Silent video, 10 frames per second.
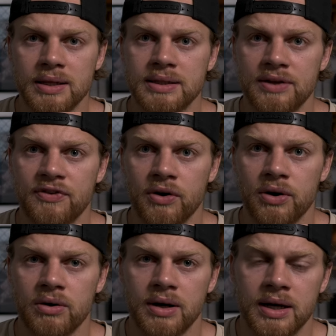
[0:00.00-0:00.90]
like this
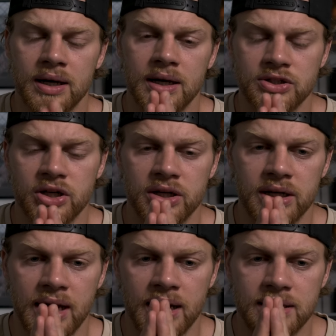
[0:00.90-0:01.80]
photo. I shot
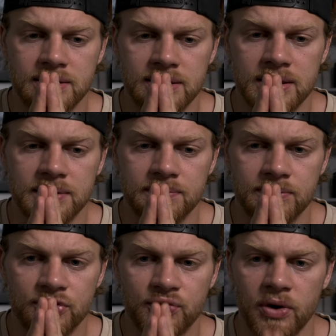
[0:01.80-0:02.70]
it at
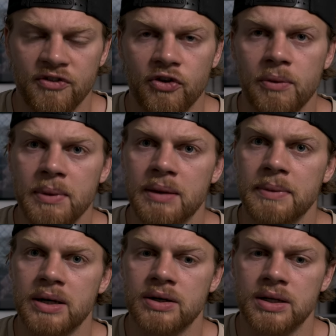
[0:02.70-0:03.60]
24
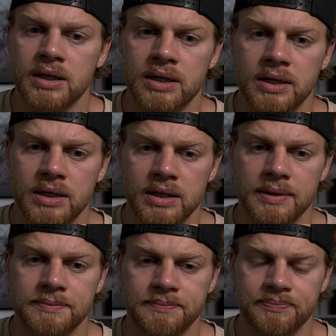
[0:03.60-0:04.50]
millimeter
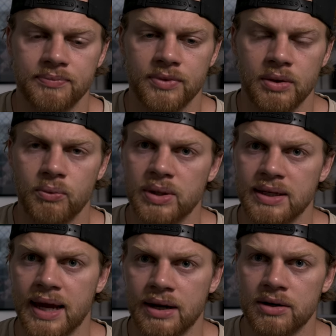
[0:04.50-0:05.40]
with the
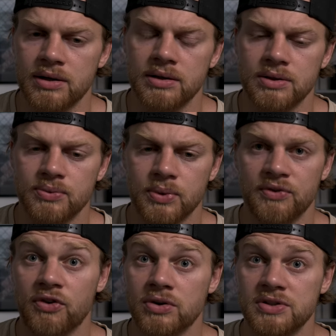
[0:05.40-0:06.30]
Canon
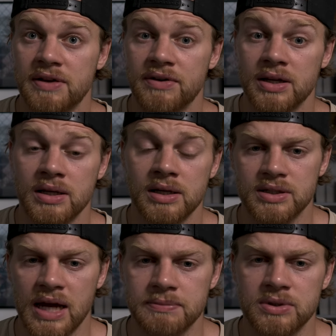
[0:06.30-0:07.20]
24-70.
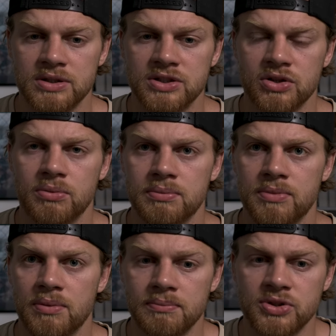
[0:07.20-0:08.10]
Captures
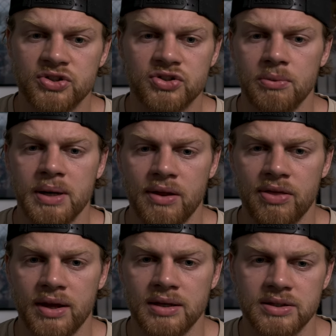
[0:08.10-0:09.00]
so many
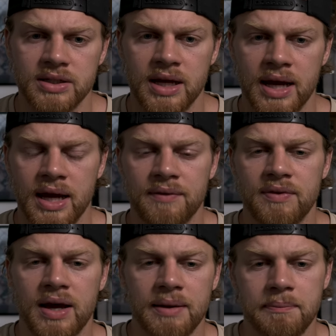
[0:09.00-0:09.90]
things. I have
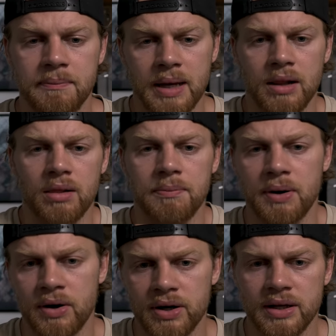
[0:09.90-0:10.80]
that metal
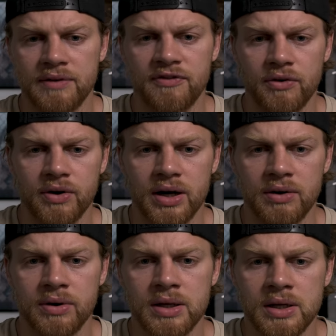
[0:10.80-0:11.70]
part in the
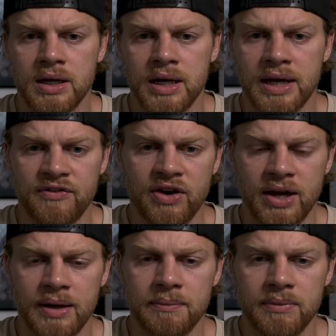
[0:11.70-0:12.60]
foreground. I have
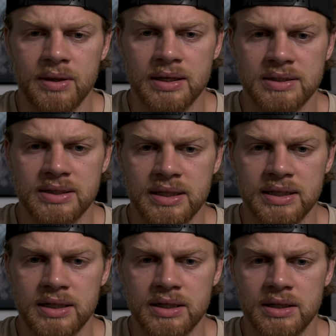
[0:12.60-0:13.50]
him like
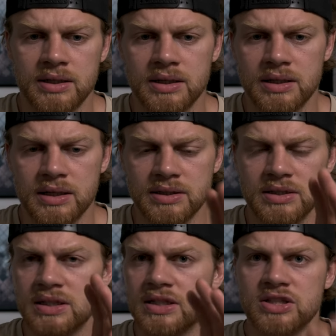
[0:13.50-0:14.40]
sitting there,
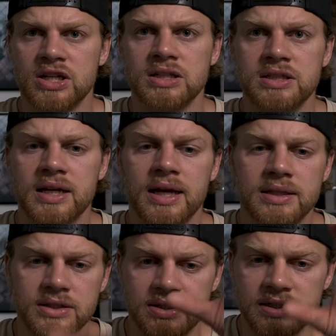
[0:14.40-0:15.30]
see the
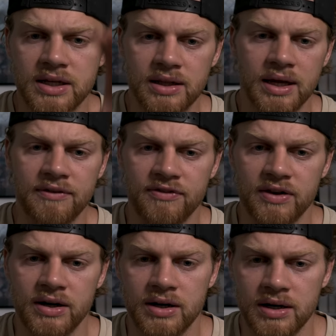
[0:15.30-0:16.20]
sunset, you see the sun
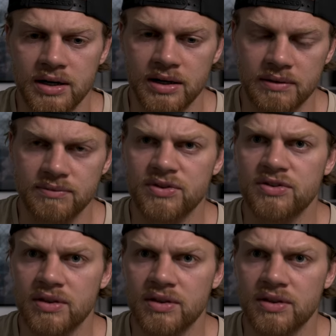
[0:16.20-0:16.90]
flare. You